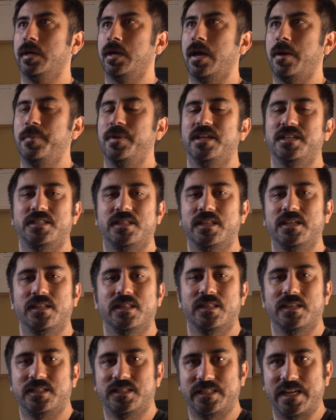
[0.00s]
I mean, it, the,
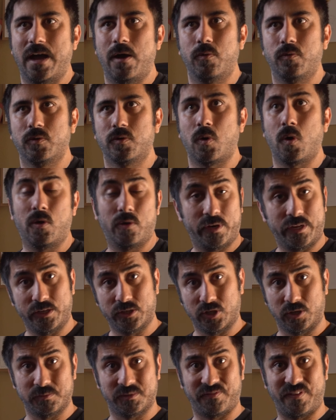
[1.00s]
the sound quality in
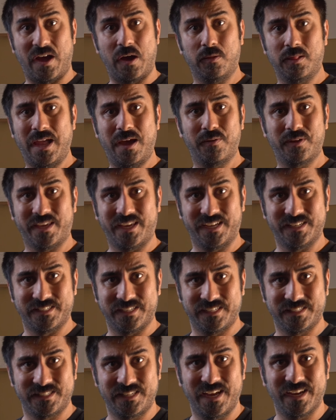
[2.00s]
terms of how loud it gets,
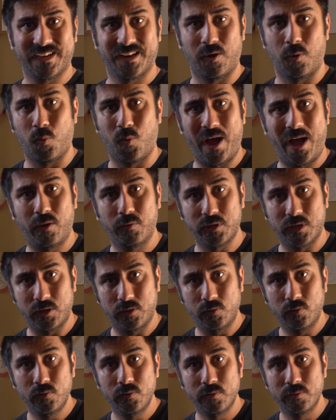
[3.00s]
it's not going to wow
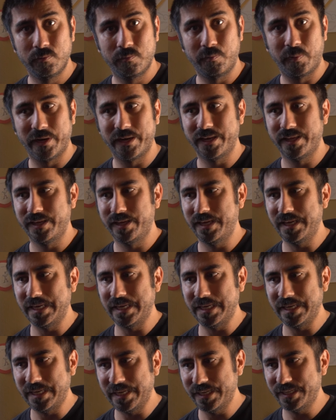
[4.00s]
you, but
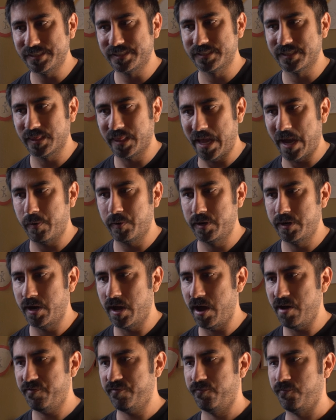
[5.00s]
it gets loud
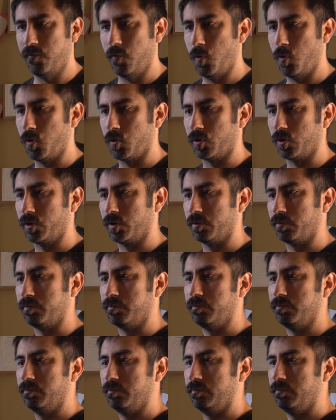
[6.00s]
enough for
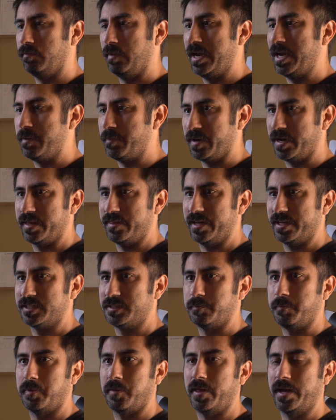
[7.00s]
anybody
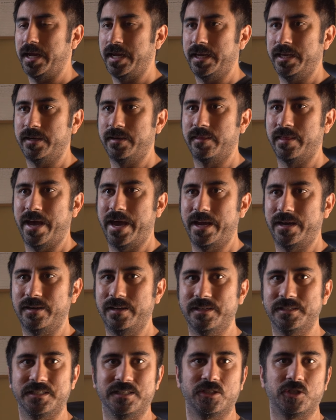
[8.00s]
that's playing
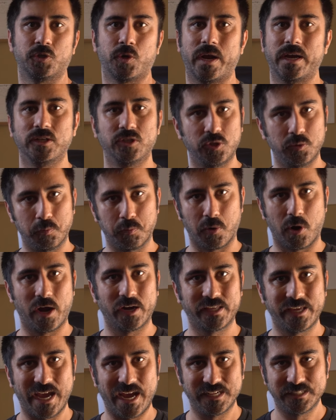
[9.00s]
that isn't trying to
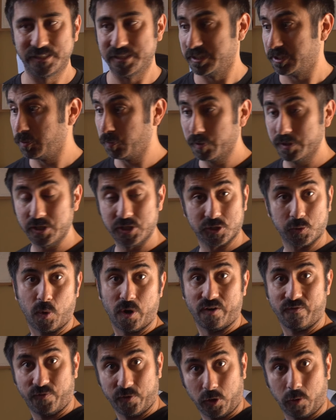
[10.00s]
broadcast this. You really just
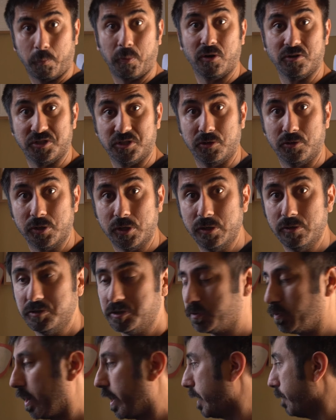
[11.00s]
want it for your personal
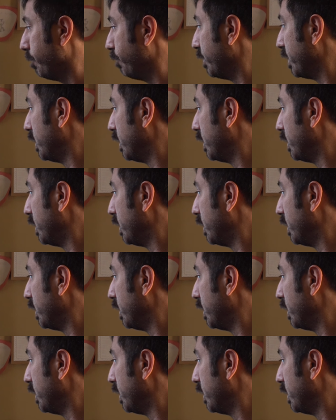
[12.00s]
use, right?